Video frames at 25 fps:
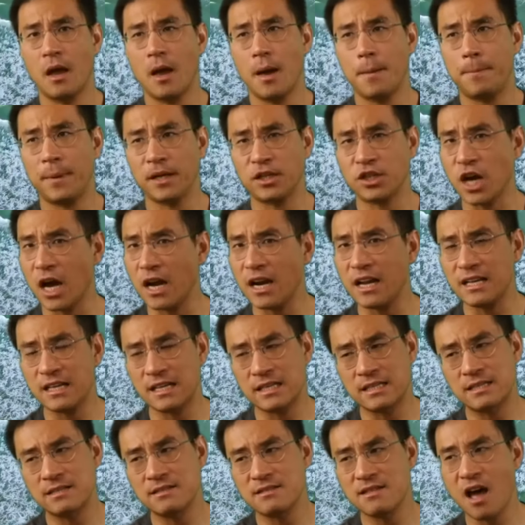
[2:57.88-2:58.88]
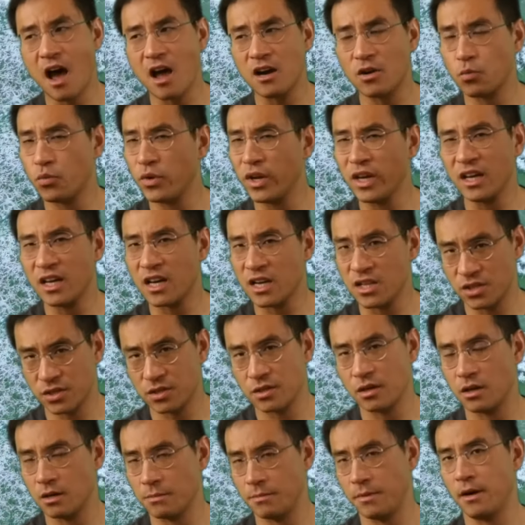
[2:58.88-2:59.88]
But China is not really
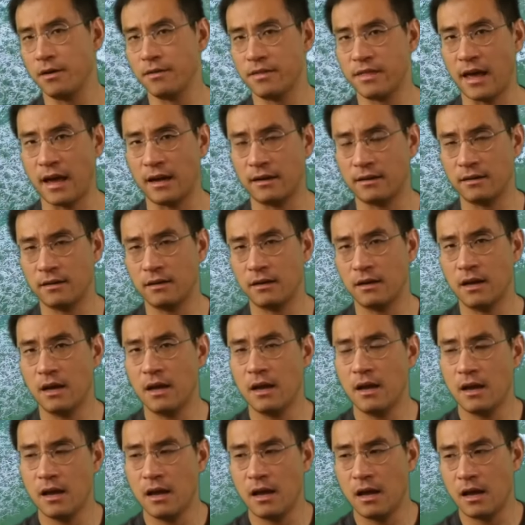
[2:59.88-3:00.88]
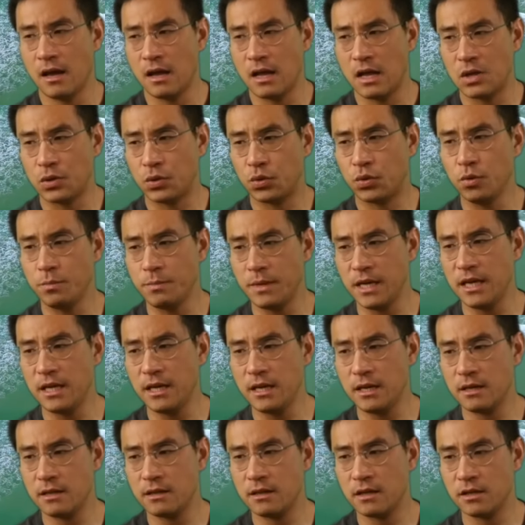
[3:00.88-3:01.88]
concerned about that. To
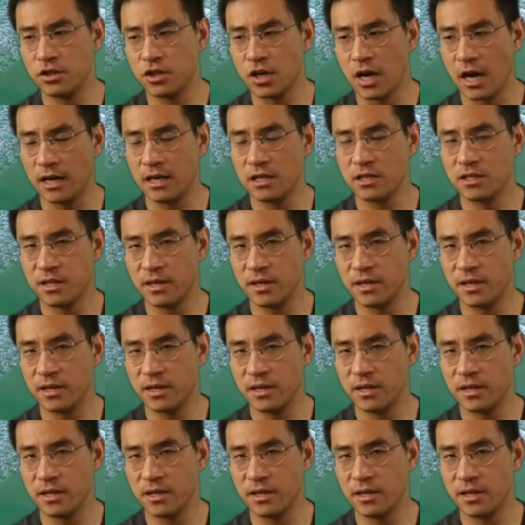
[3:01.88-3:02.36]
me, the Chinese